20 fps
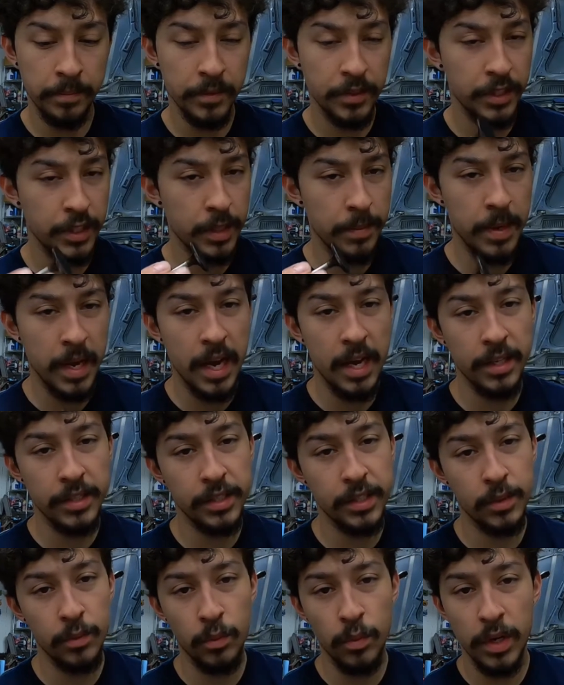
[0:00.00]
Somehow,
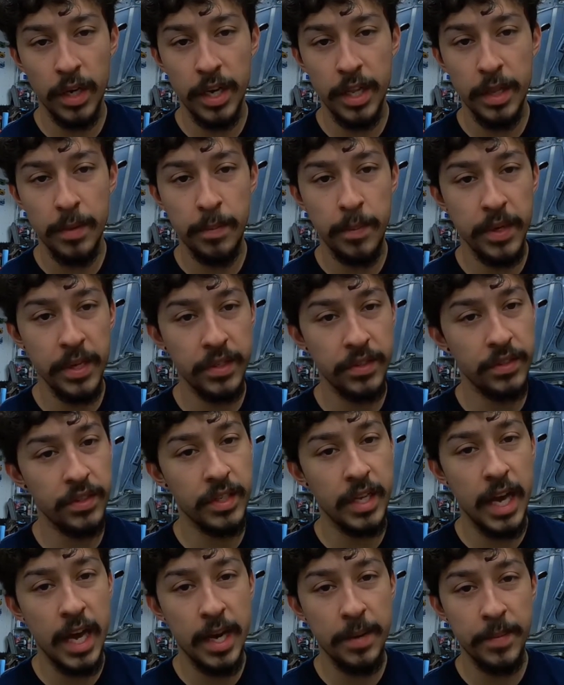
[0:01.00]
some way, the piston
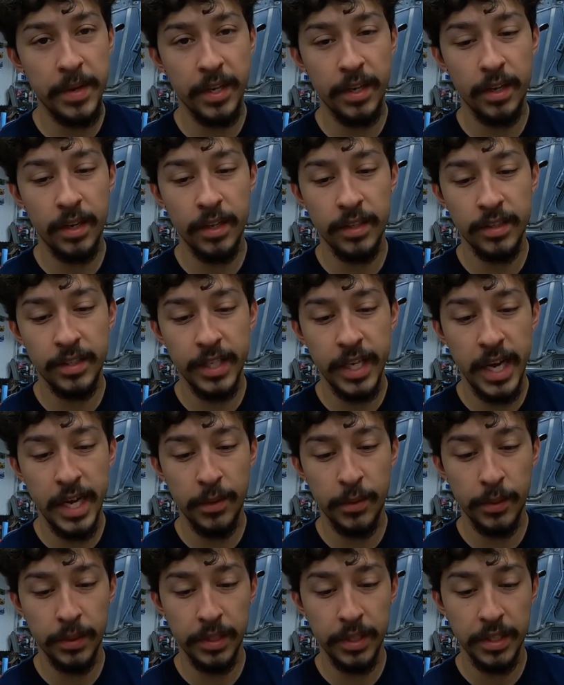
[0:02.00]
had to make
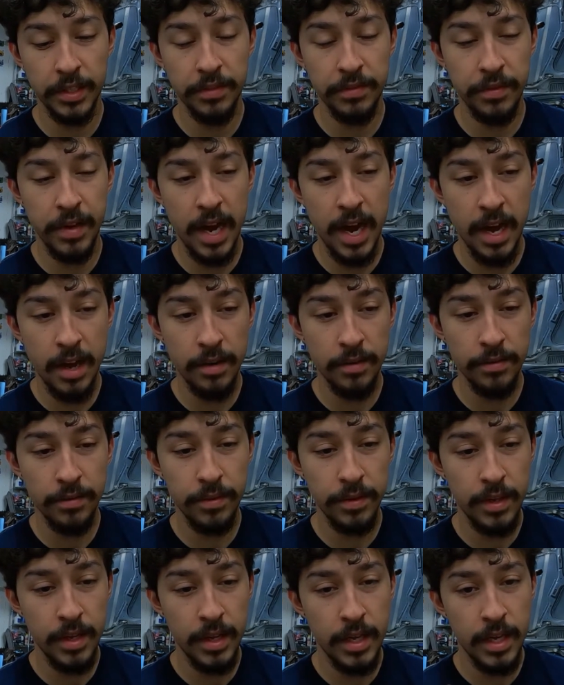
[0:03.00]
contact with this valve,
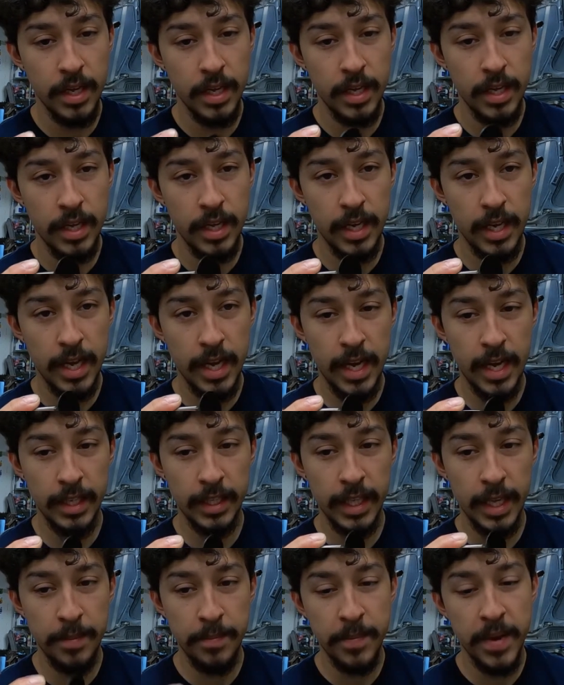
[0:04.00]
and
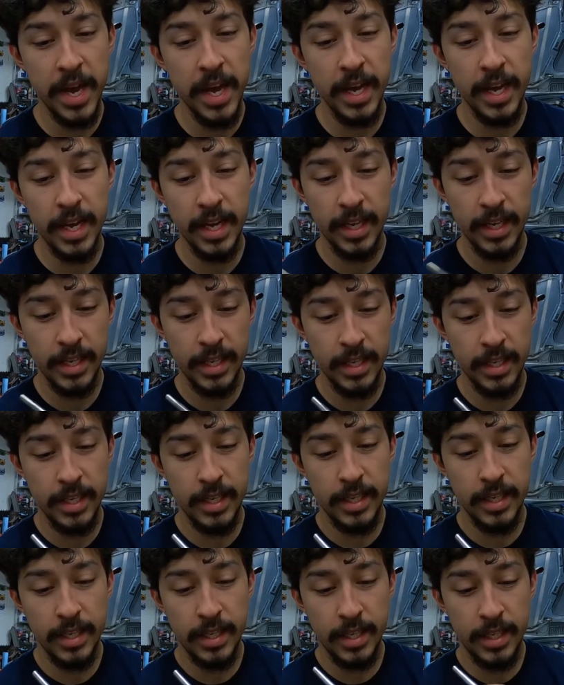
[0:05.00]
they met
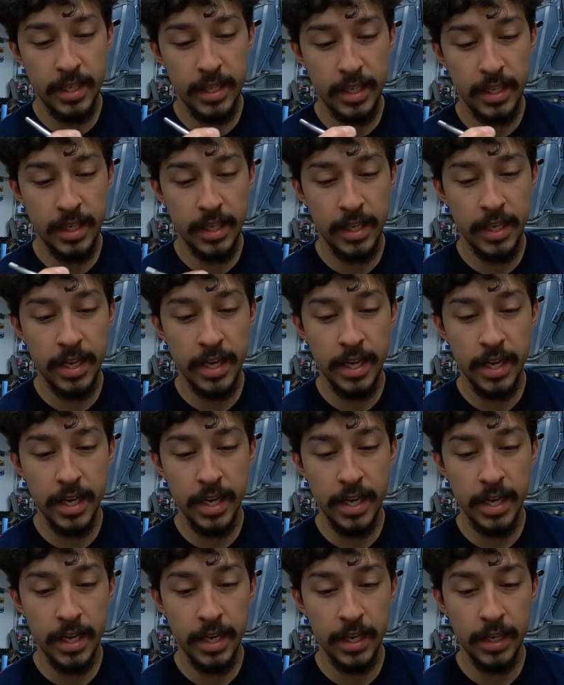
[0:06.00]
in
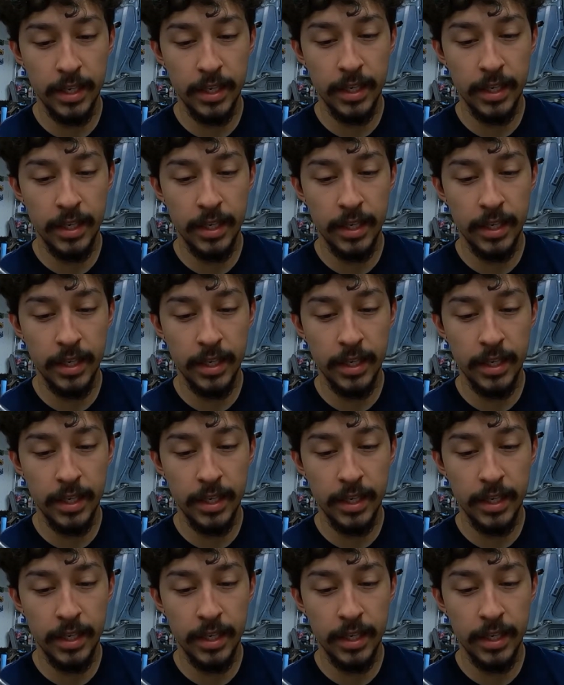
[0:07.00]
at